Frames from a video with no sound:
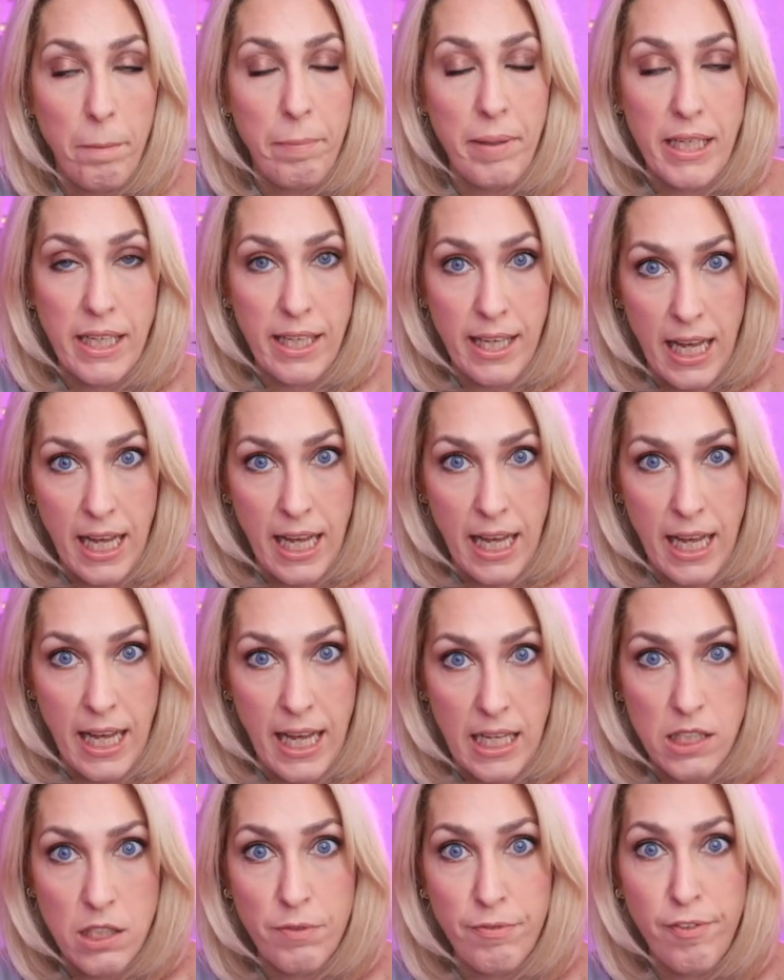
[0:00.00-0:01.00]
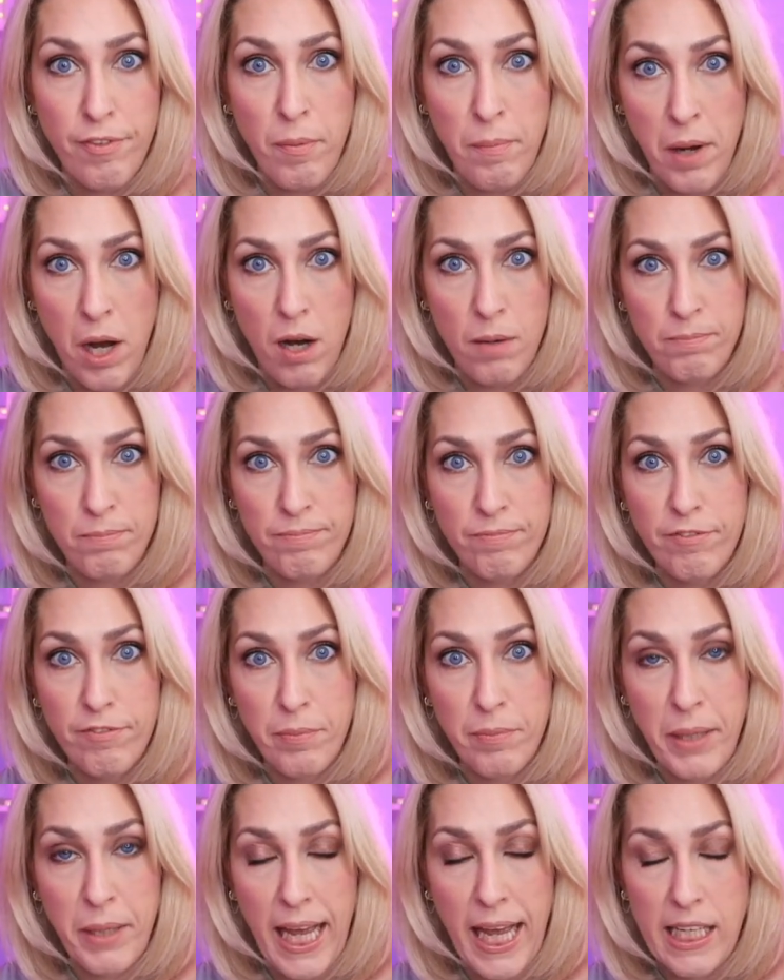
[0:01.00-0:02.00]
But yes, from mom, from
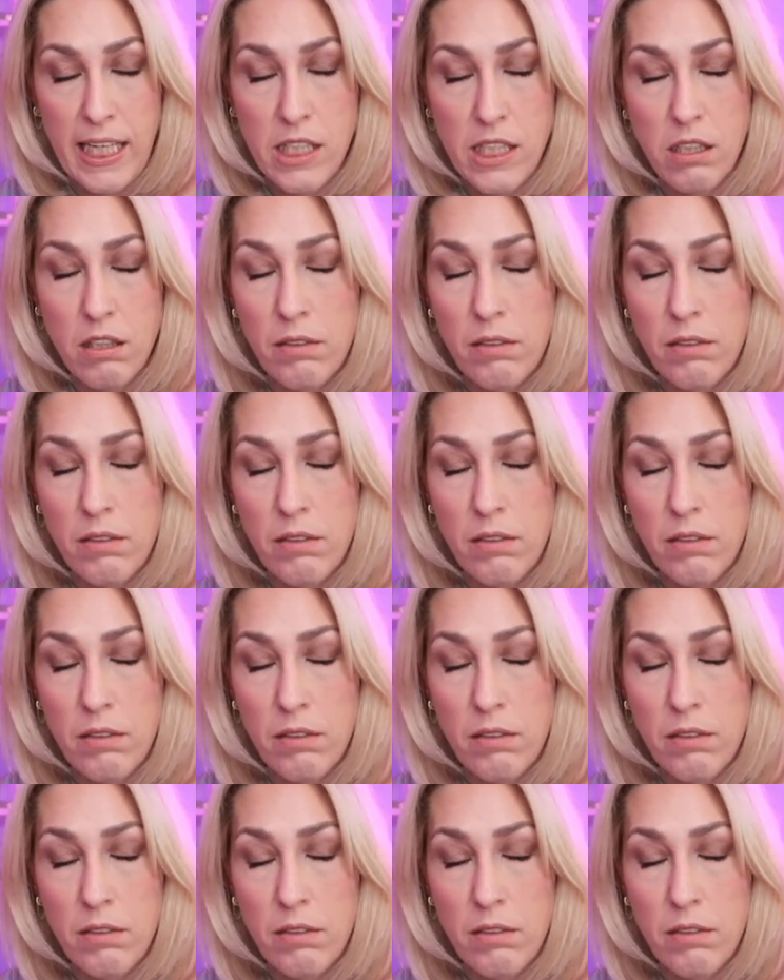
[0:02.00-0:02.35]
Kate.